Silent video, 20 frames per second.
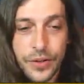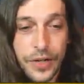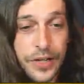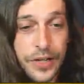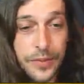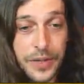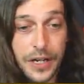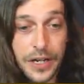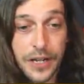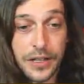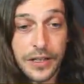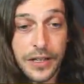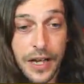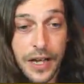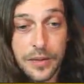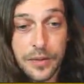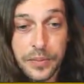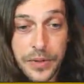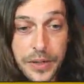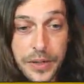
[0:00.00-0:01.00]
I mean,
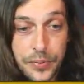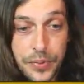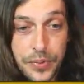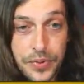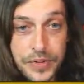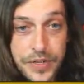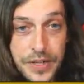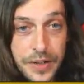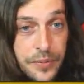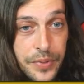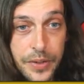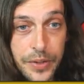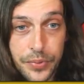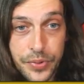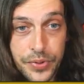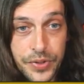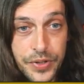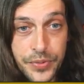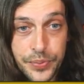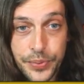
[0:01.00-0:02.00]
some people
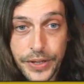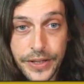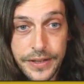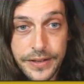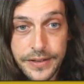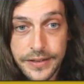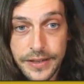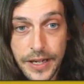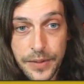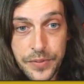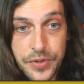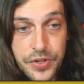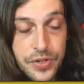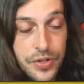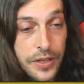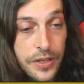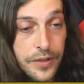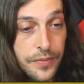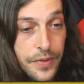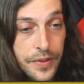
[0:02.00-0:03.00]
just play this game
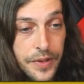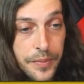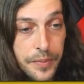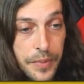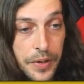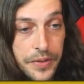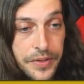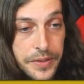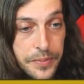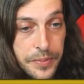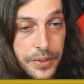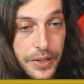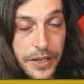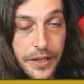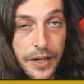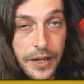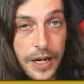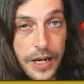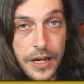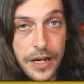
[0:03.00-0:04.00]
strictly for the
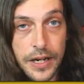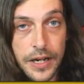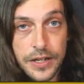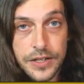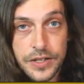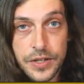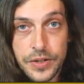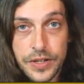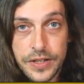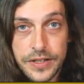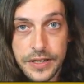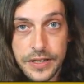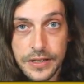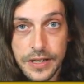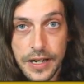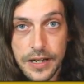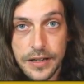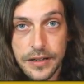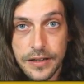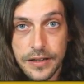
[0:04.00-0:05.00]
multiplayer. So there's a
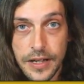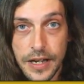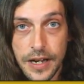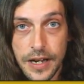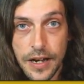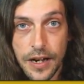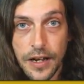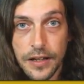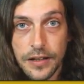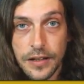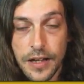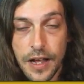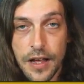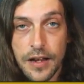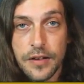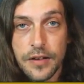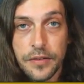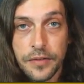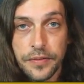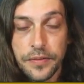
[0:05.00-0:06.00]
lot
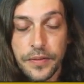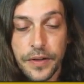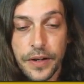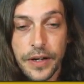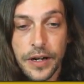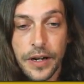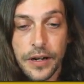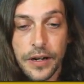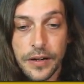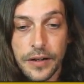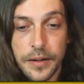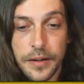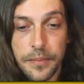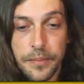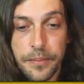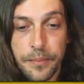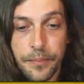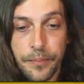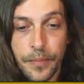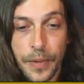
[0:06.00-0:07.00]
of
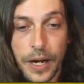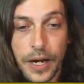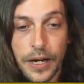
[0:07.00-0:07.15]
I